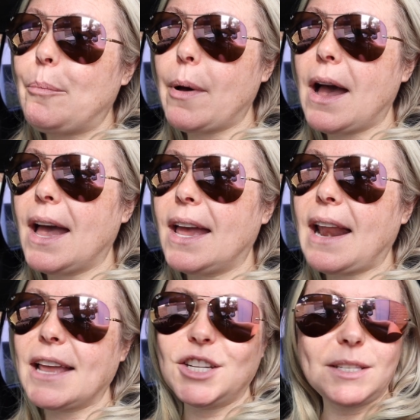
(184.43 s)

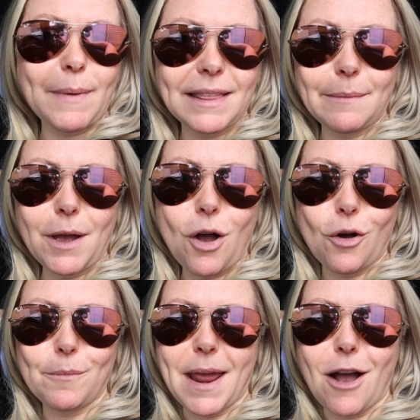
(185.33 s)
but I just make them at
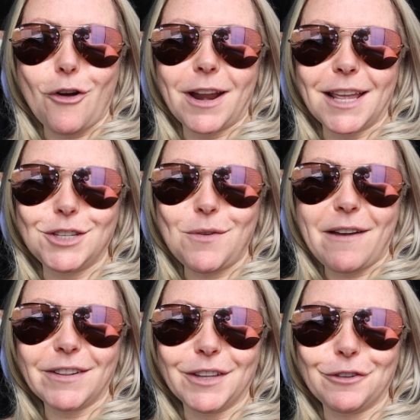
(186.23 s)
home now, and I do
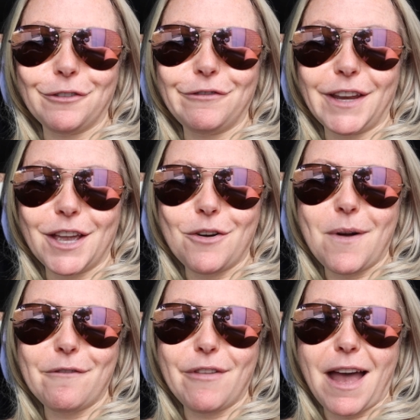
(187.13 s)
have a little
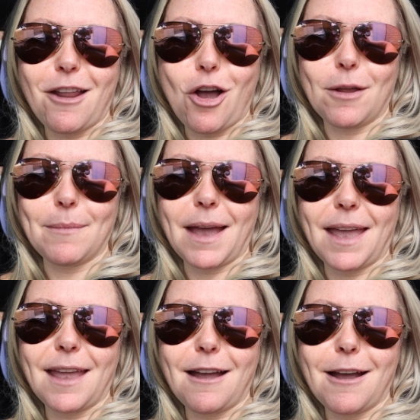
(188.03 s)
video of that on
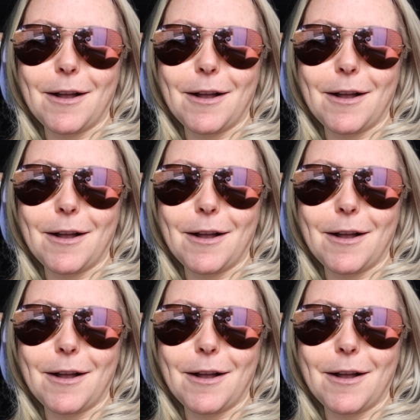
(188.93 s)
my